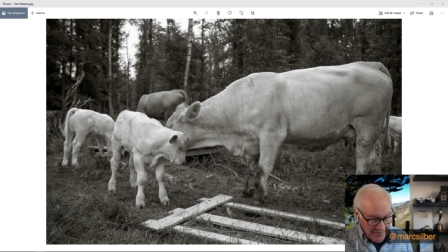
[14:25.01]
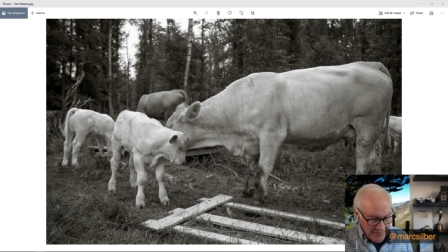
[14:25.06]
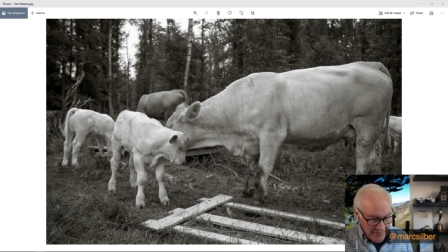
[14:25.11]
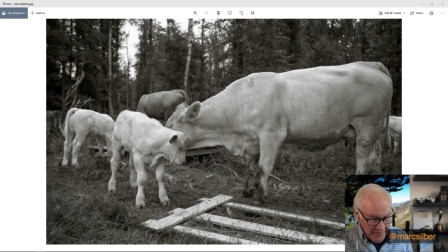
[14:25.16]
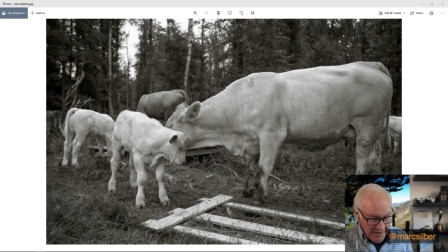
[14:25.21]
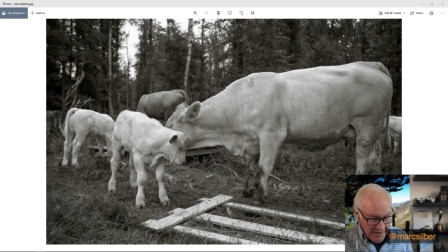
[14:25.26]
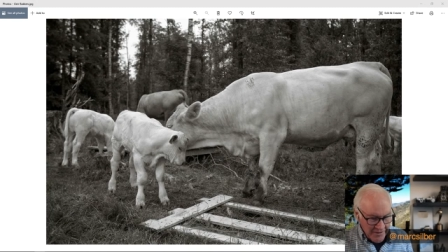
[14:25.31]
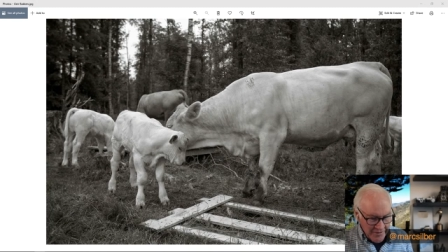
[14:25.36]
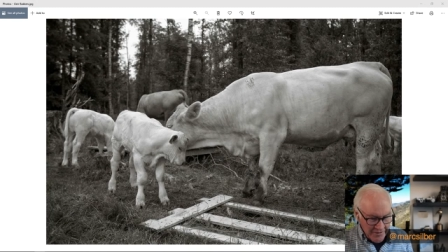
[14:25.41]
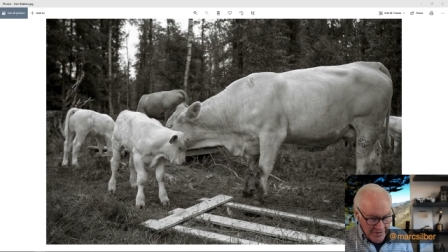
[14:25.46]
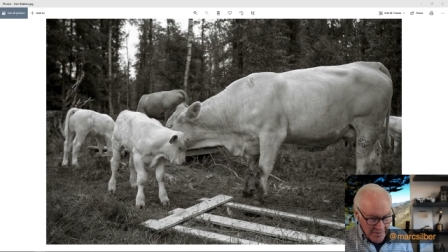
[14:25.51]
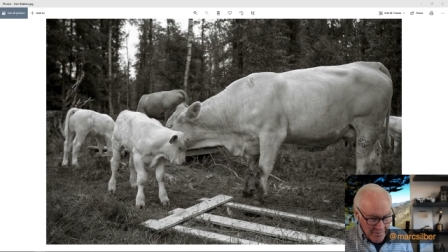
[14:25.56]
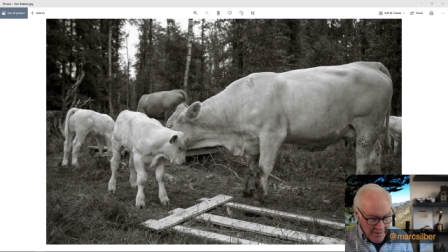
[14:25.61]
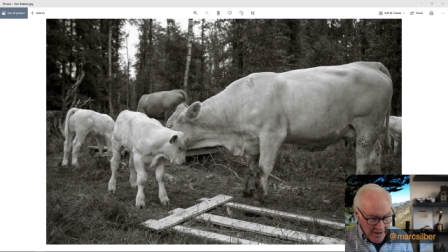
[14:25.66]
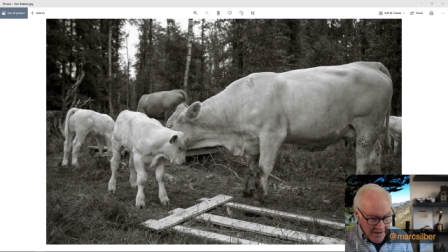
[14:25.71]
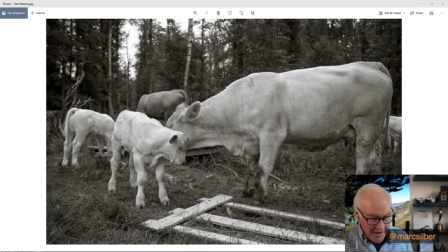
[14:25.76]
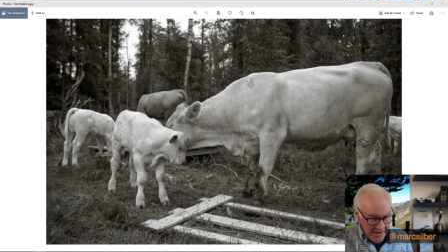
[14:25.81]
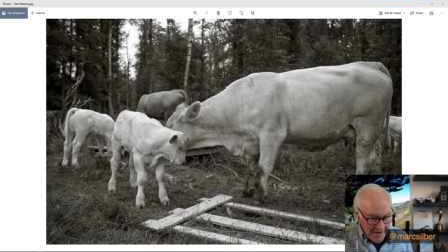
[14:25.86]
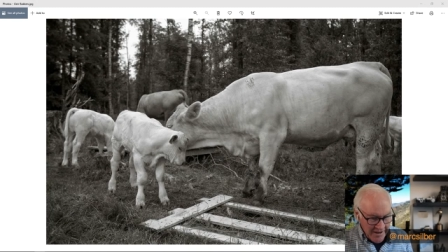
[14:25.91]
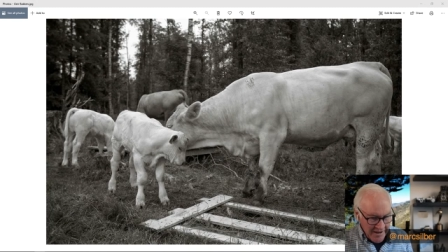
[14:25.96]
figured them
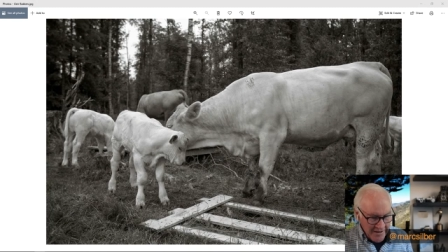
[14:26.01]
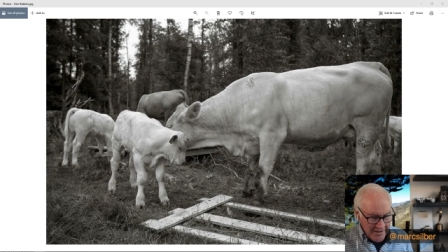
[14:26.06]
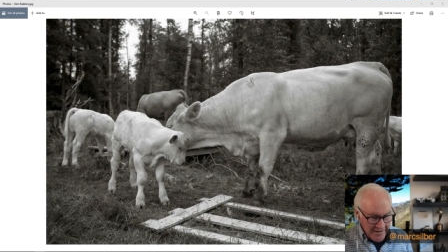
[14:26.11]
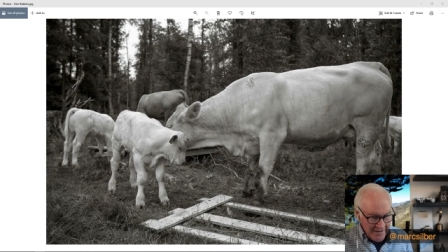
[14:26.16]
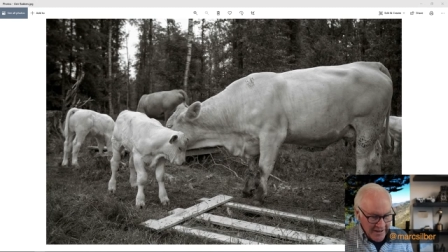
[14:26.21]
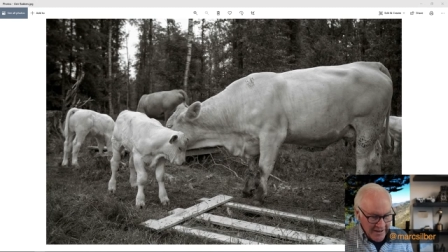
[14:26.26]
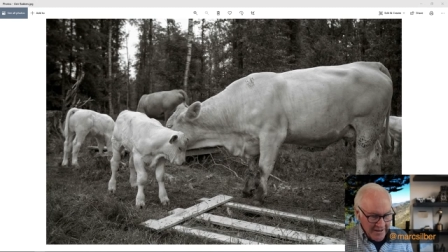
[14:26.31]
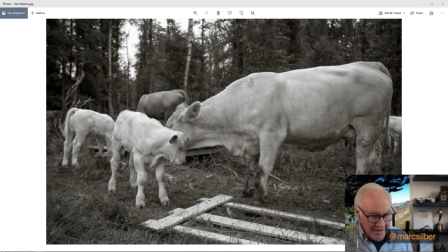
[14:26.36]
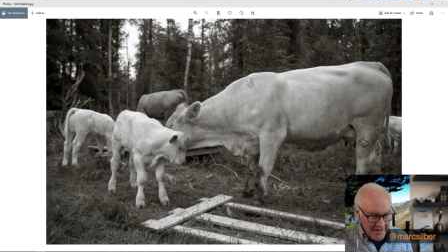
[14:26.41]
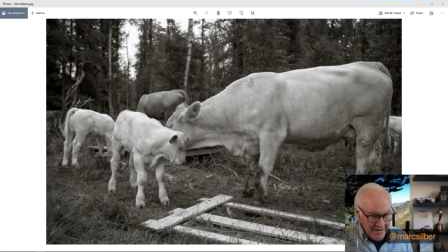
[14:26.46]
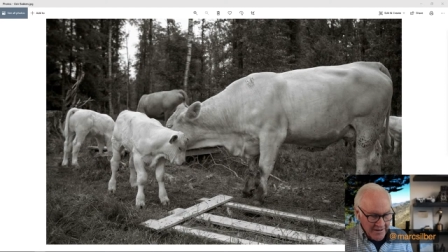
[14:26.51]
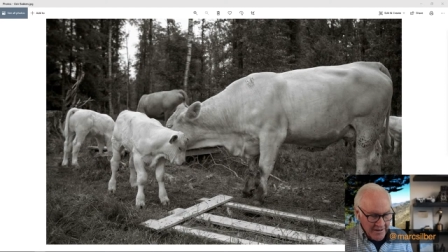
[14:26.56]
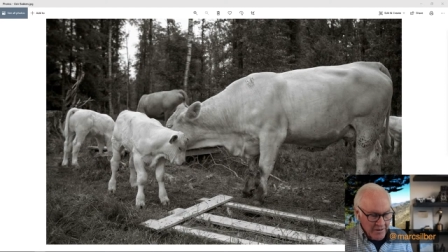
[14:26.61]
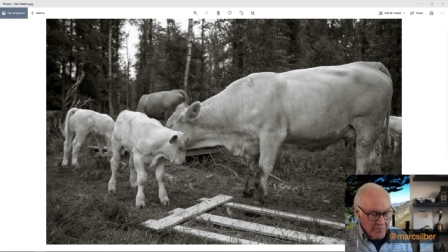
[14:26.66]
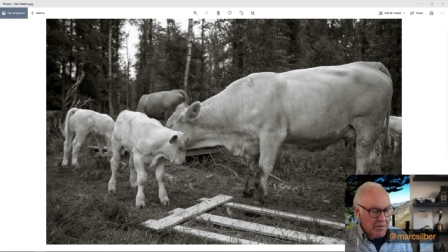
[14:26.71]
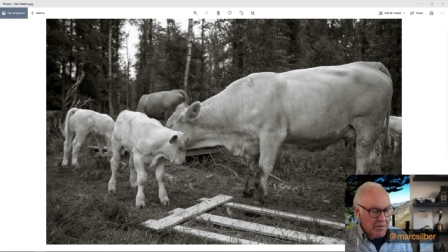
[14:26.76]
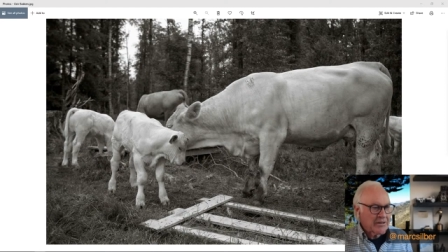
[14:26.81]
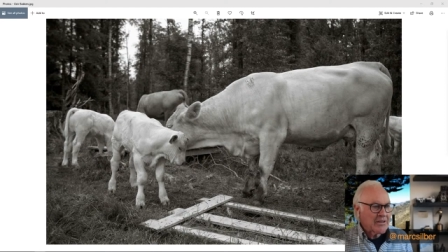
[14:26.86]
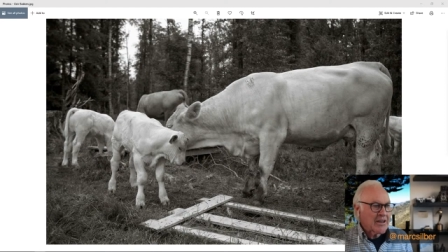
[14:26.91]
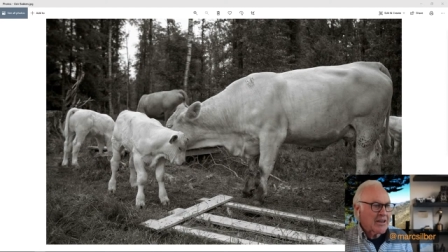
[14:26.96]
all out, like,
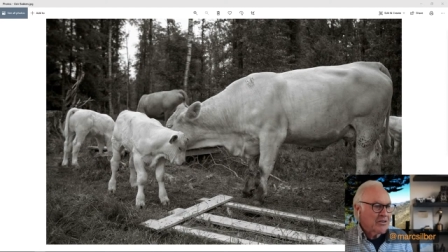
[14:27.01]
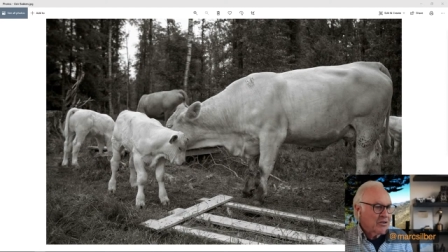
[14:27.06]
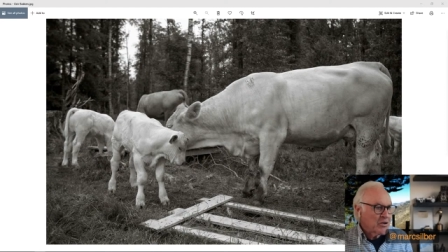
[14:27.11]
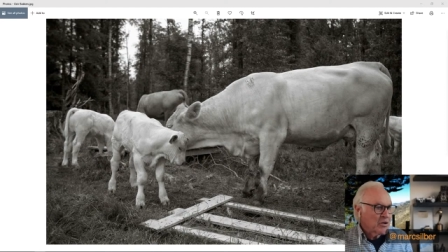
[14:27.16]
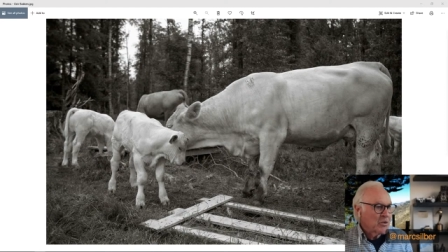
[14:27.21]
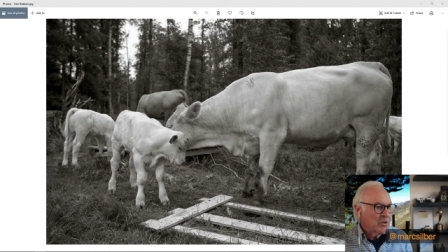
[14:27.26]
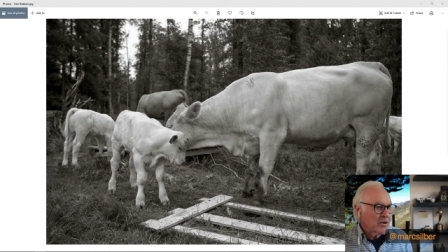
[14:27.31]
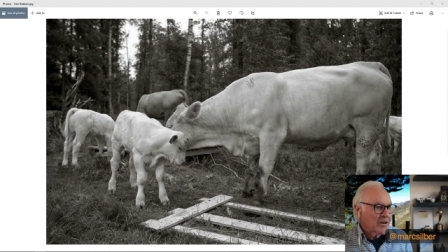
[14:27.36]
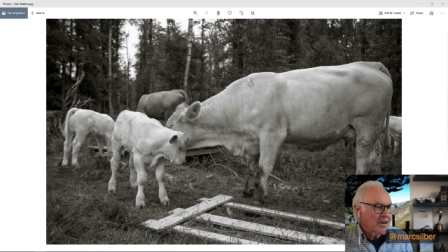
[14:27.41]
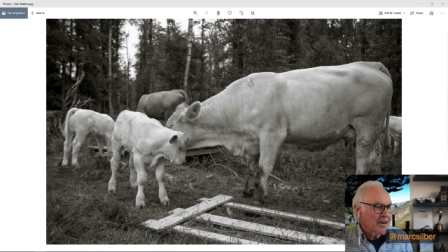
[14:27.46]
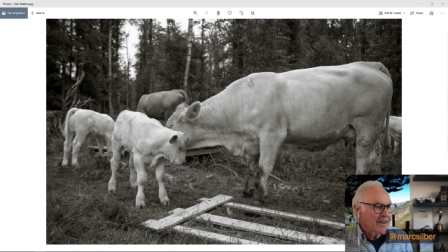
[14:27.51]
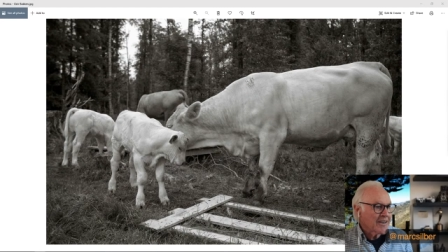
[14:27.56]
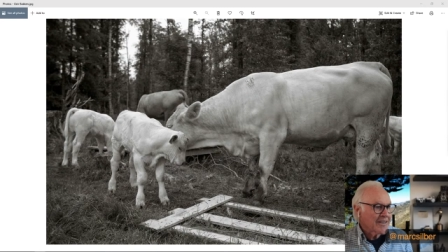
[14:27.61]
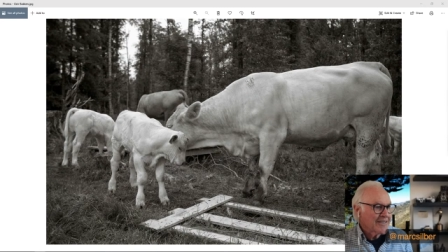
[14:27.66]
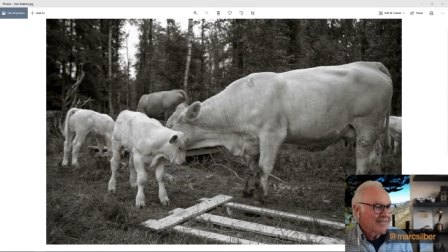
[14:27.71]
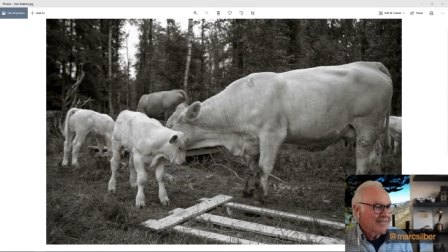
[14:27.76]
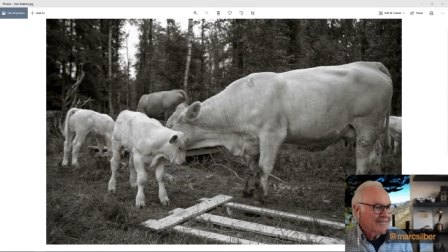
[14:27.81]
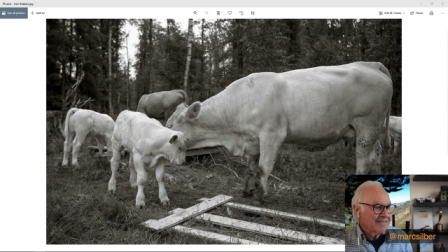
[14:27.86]
but they do work.